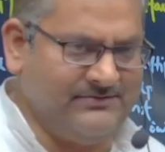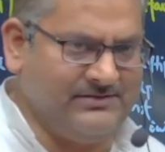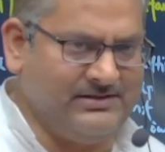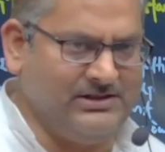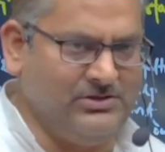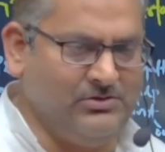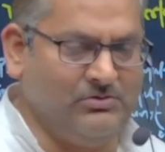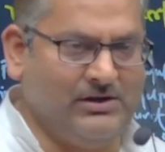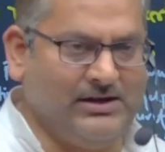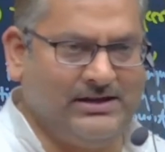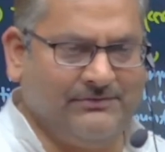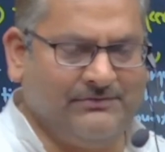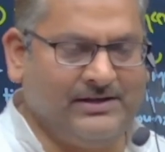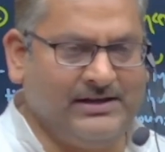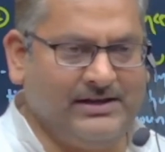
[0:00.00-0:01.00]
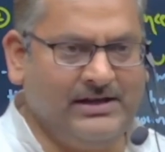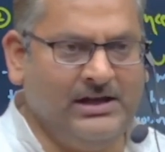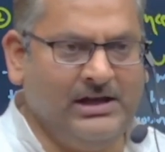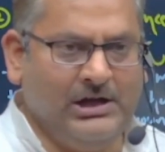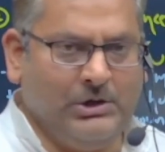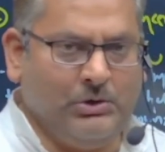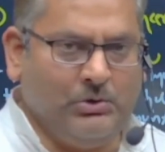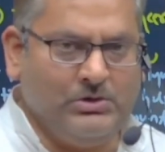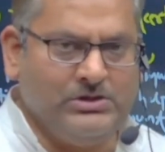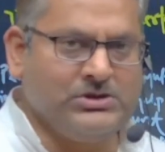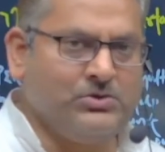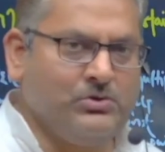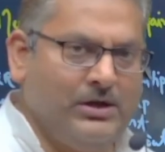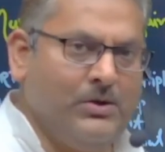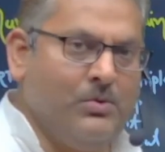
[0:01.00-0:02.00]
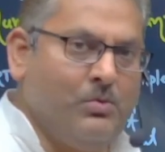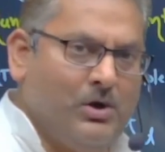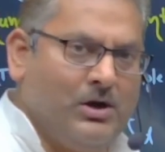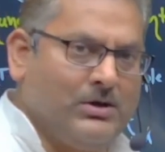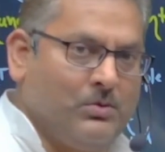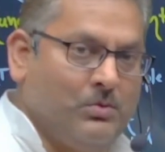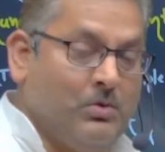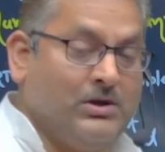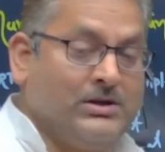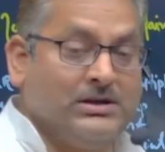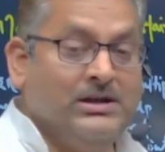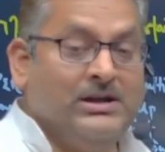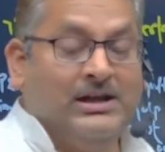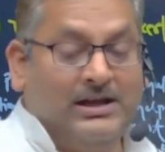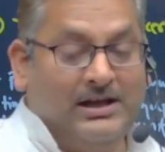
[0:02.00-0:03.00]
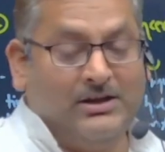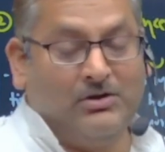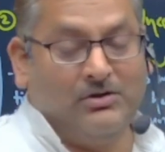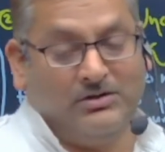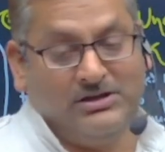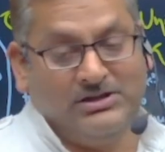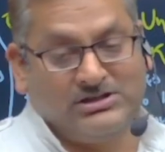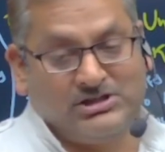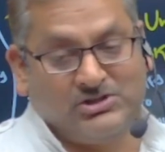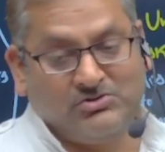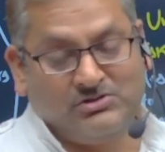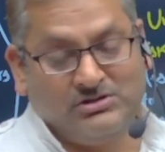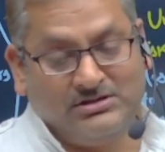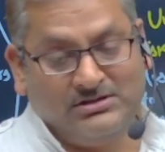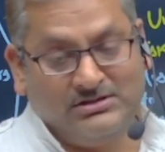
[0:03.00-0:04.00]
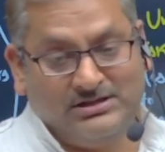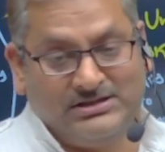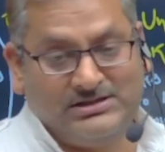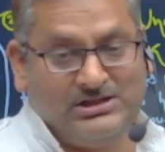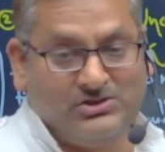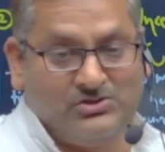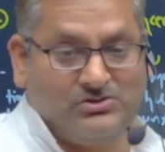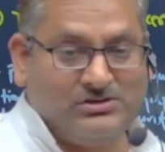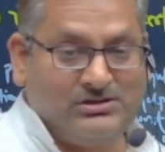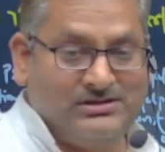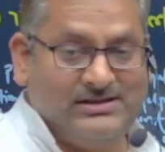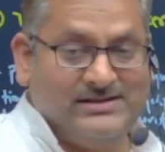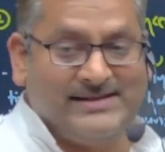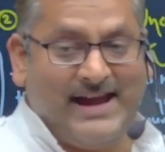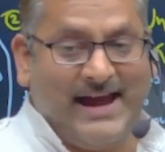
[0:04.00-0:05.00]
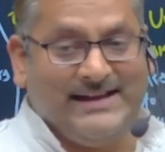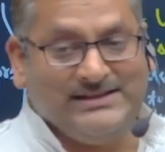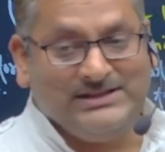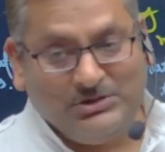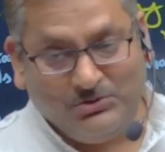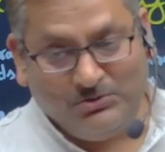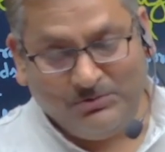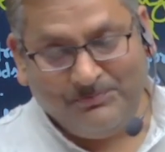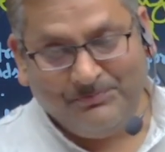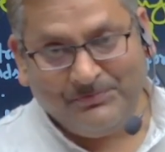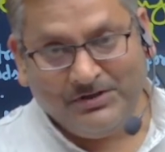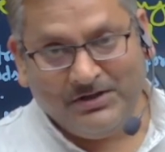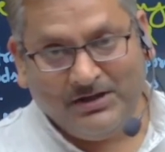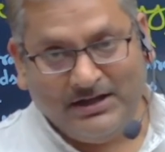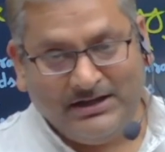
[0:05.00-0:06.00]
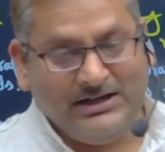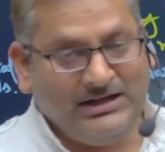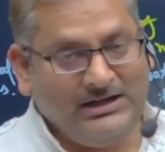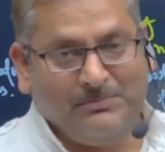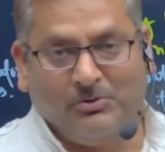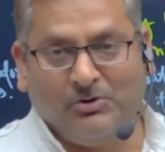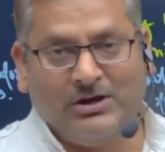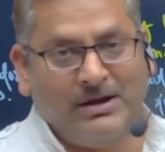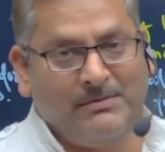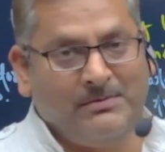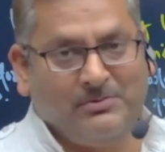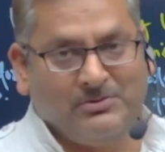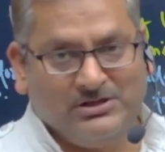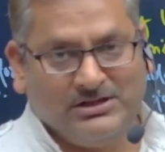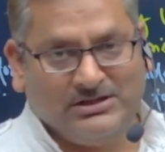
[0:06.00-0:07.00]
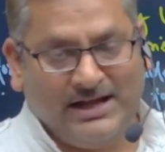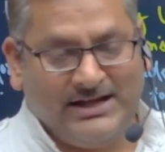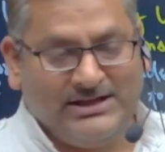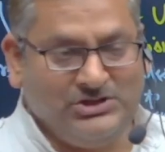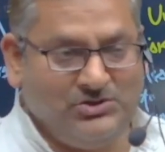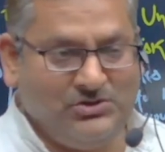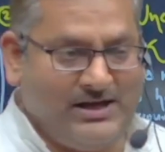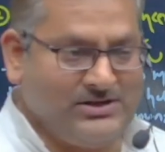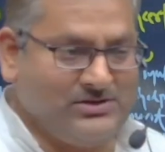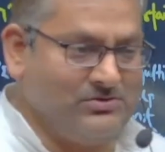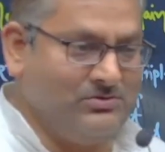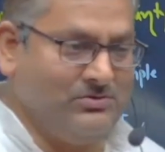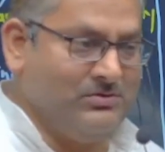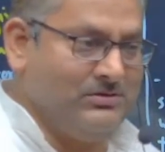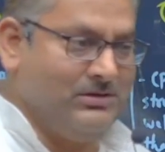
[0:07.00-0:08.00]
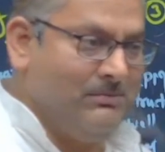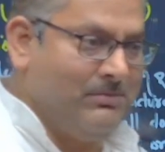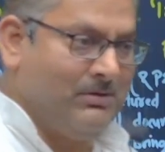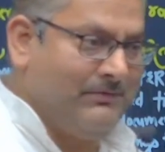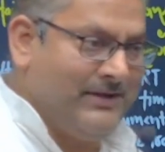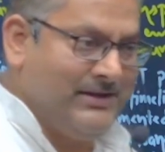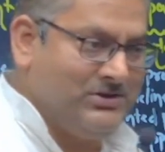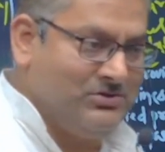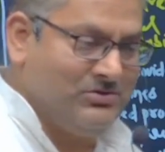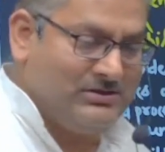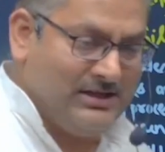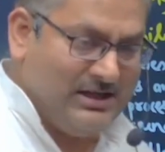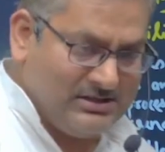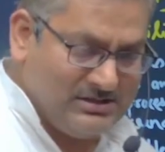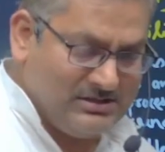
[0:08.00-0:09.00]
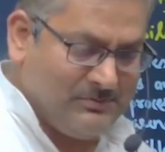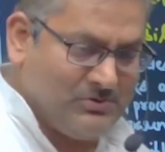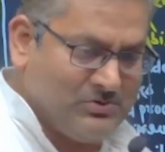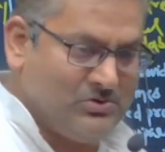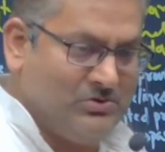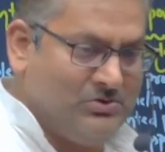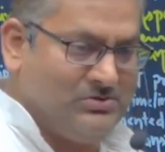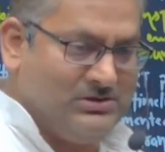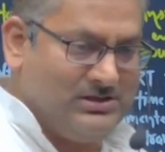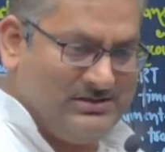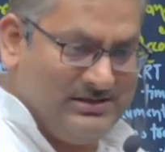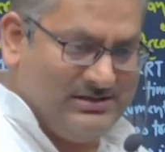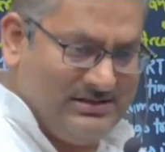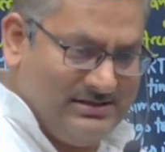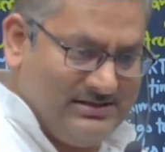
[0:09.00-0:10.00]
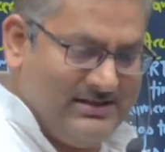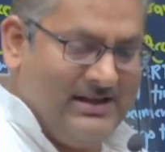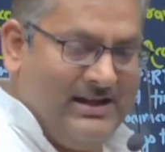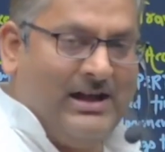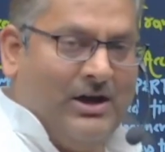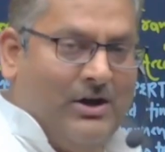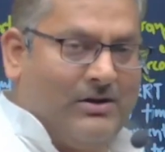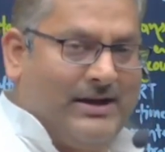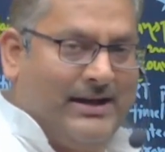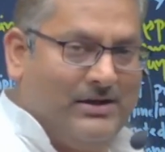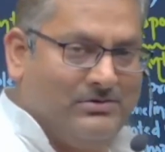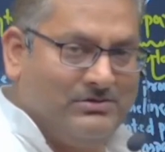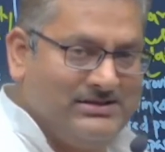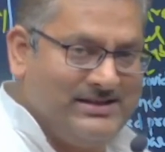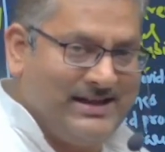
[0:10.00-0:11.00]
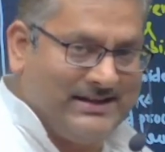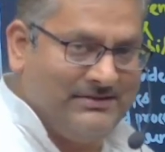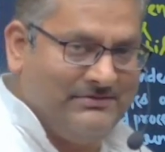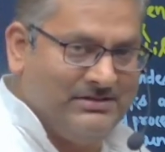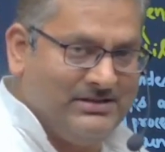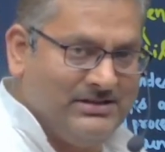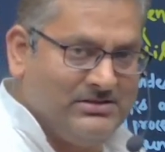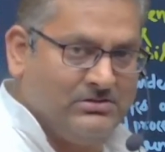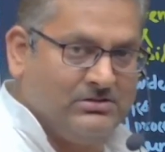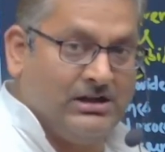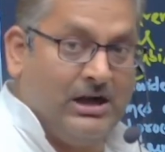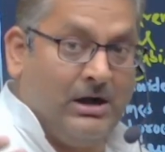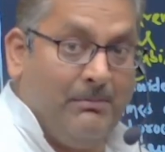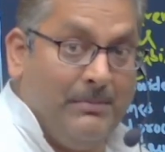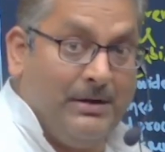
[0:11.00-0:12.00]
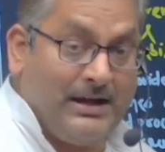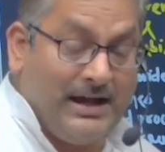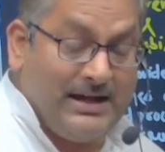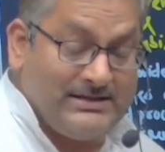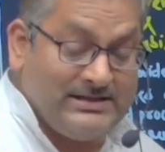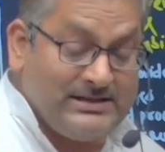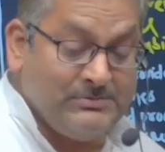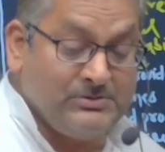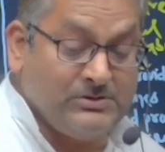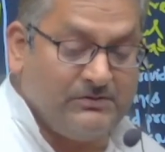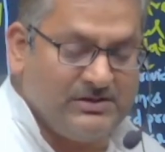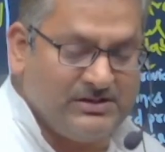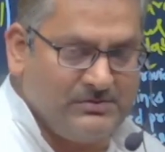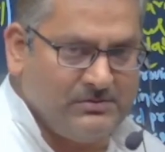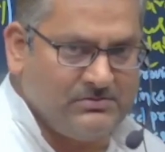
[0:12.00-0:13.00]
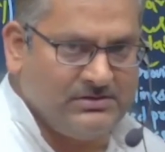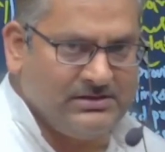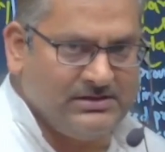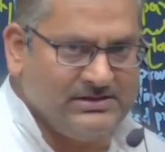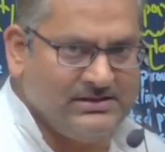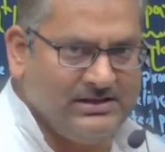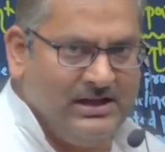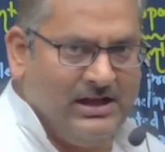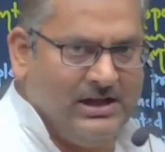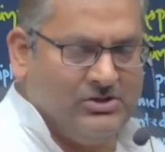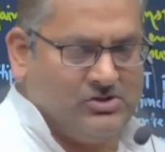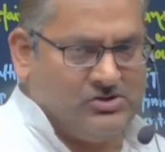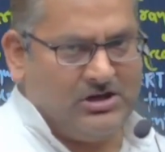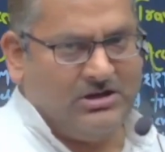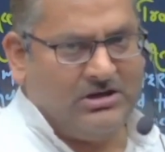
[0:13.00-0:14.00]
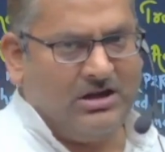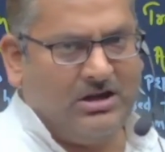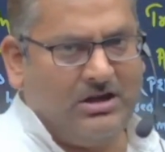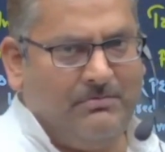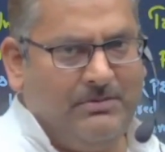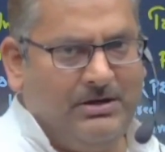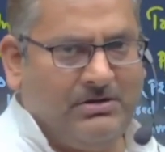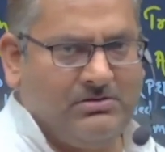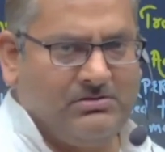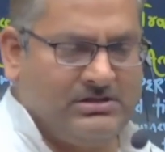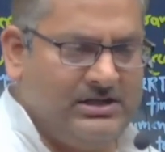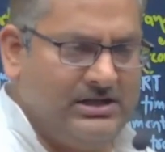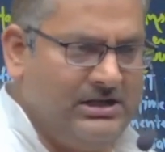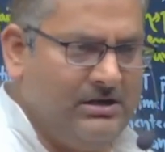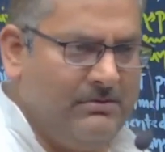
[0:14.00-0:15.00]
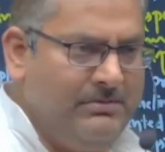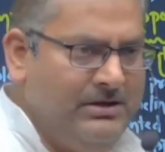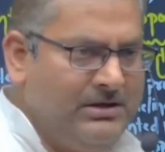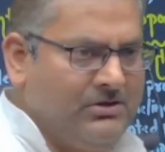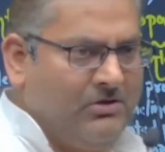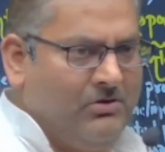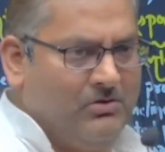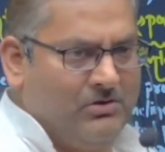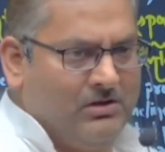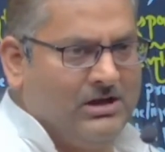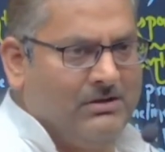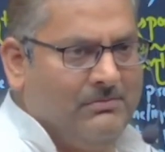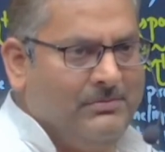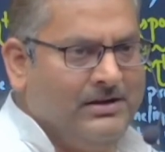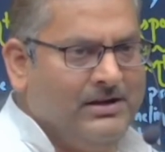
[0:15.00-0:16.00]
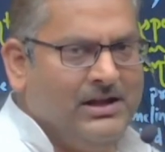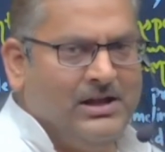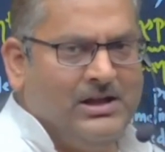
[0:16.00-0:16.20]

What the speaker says: Then you identify who is doing what institution, this NGO. In any program and project, NGO has to, number of NGOs, they are supposed to do this, or carry out these activities, or the government has this much of responsibilities, the central government or state government or local government.